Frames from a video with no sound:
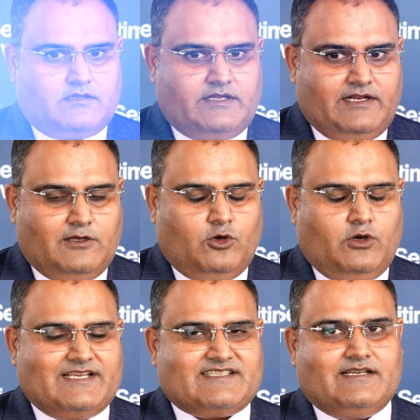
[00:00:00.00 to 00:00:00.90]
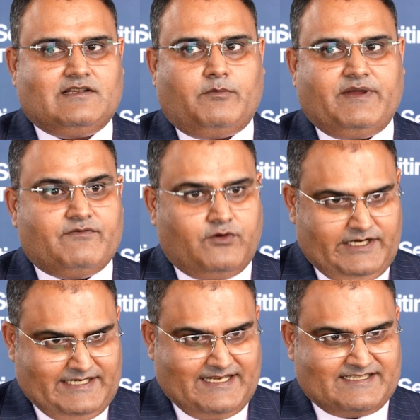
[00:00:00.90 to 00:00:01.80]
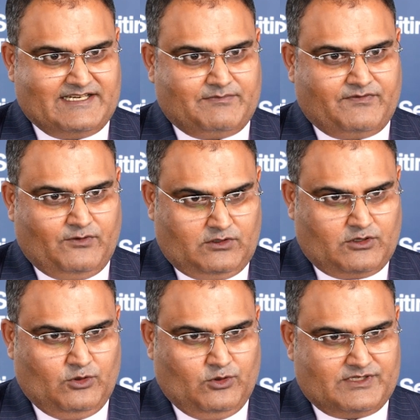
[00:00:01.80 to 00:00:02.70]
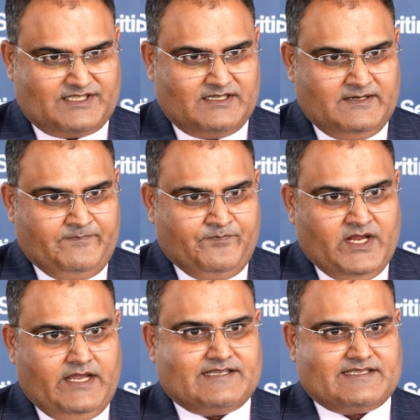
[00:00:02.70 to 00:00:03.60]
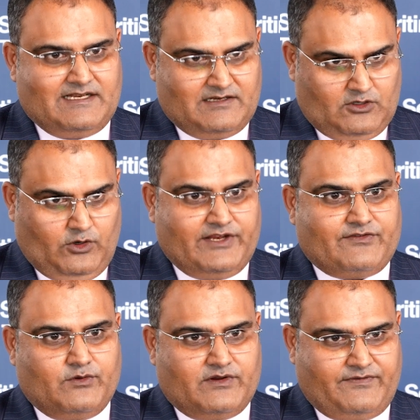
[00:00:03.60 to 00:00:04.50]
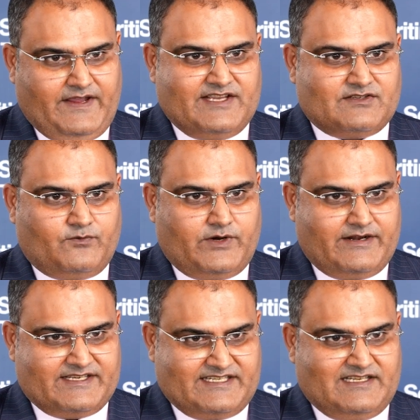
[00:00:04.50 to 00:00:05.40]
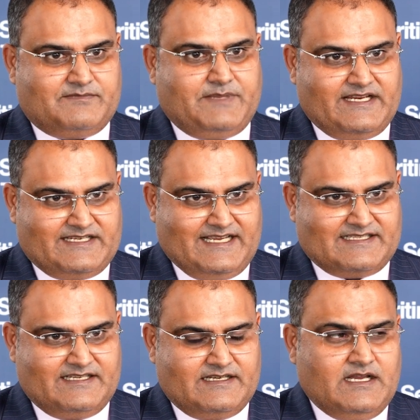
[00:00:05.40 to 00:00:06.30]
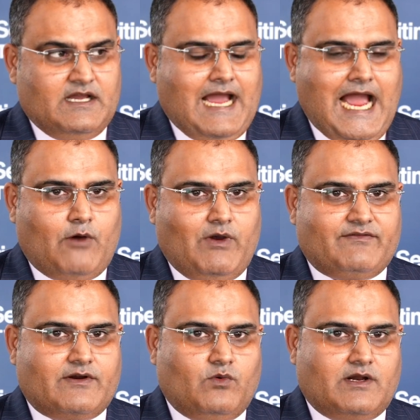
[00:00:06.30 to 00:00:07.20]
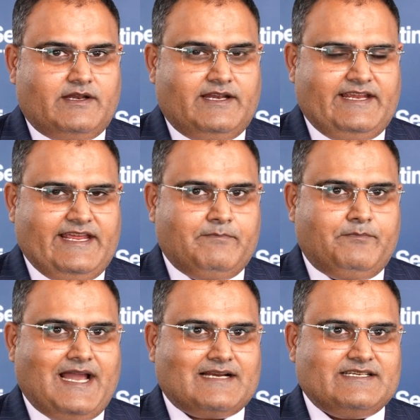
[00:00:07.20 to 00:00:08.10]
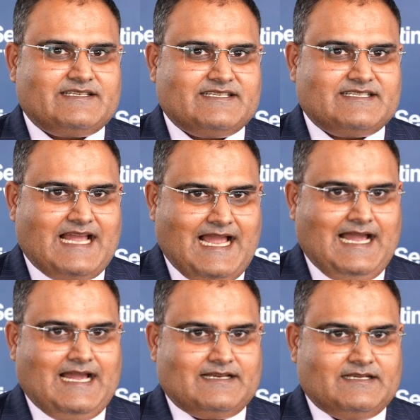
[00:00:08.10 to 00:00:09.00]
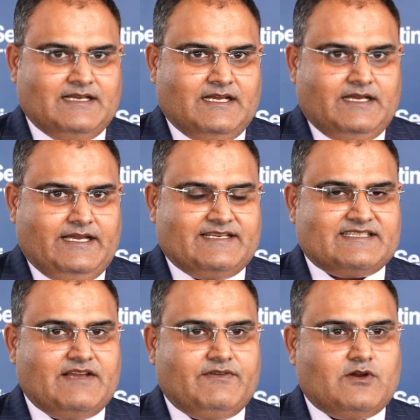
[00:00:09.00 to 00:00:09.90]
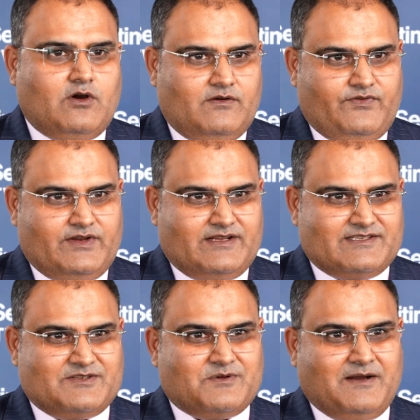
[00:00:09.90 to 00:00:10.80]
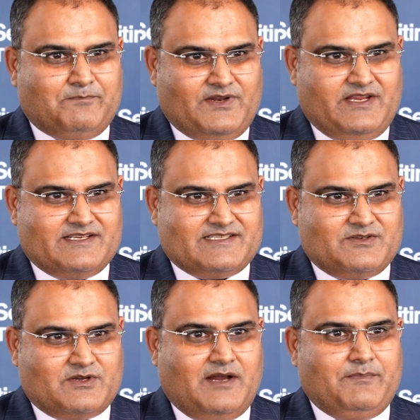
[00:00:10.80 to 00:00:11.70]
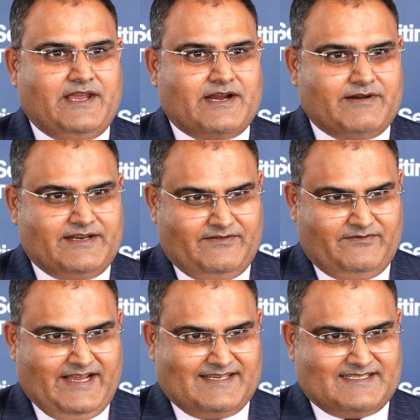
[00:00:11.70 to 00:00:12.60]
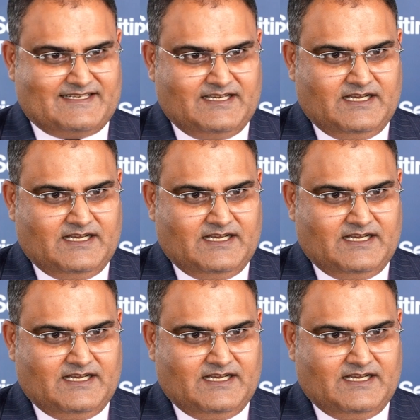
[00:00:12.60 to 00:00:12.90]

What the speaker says: The law has still not been fully tested before the courts. It's still going through the phase of where it still is being tested. However, what the impact it has had, it has given confidence to companies to come here and invest.